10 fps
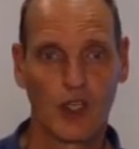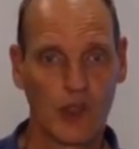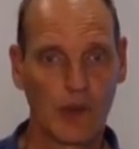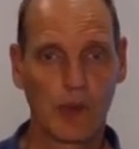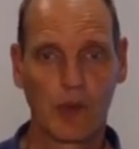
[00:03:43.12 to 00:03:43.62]

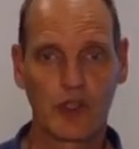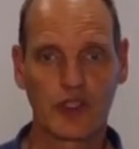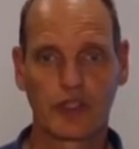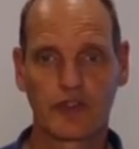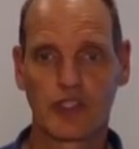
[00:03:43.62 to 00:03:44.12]
The
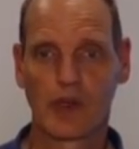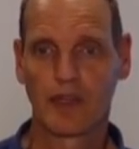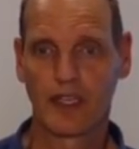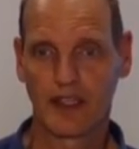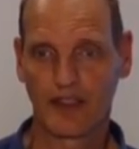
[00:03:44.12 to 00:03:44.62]
proportion of
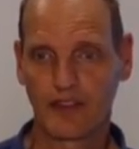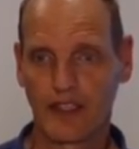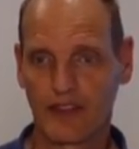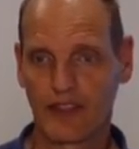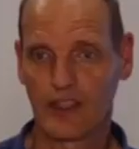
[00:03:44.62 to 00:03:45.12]
germinating
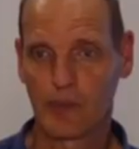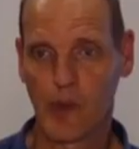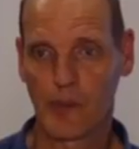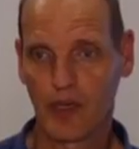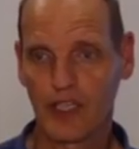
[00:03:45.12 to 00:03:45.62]
seeds in the
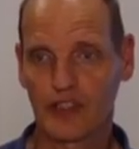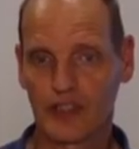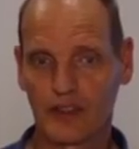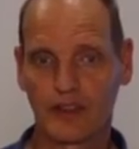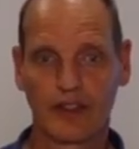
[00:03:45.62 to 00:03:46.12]

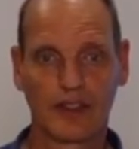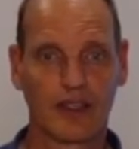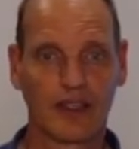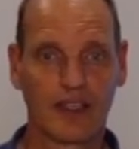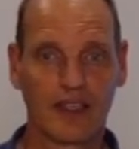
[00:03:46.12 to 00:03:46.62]
population
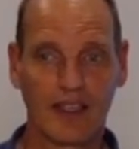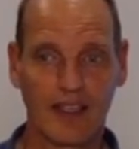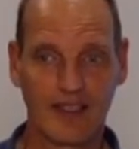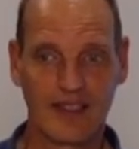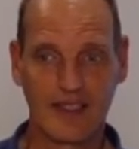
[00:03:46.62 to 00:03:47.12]

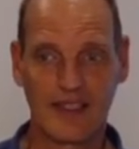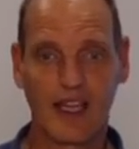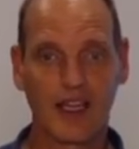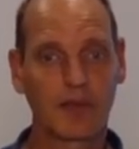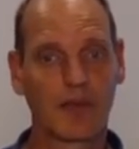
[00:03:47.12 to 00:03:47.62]
is the
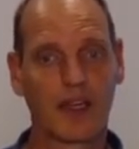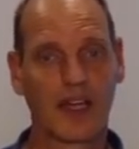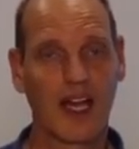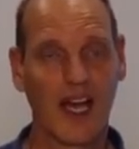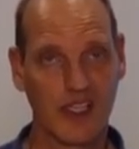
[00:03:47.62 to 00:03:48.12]
same
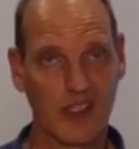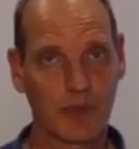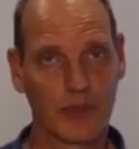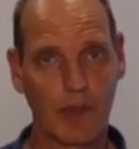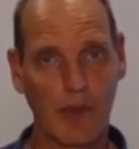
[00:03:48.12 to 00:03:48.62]
as the
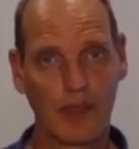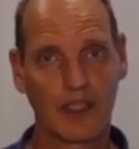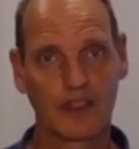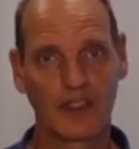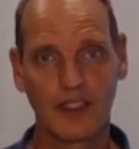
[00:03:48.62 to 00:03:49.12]

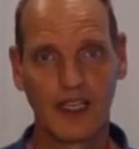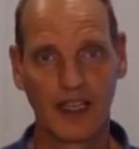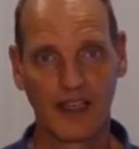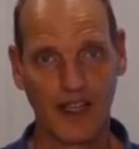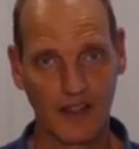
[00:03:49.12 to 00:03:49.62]

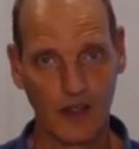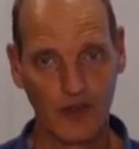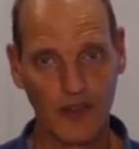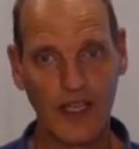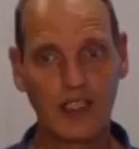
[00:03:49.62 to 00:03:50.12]
probability that a
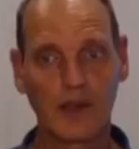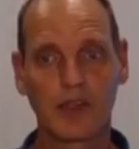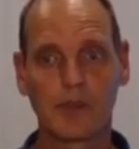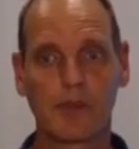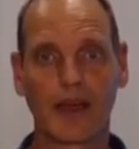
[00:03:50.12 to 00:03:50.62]

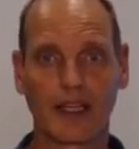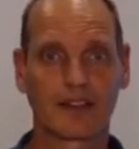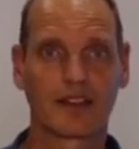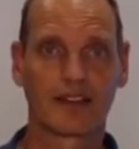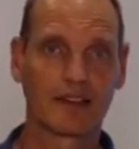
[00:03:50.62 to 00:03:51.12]
randomly
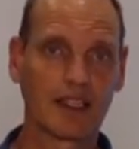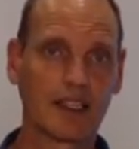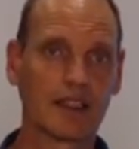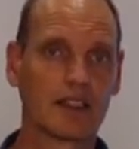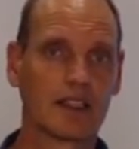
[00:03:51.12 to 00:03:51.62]
picked
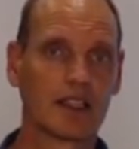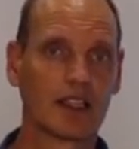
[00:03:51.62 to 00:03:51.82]
seed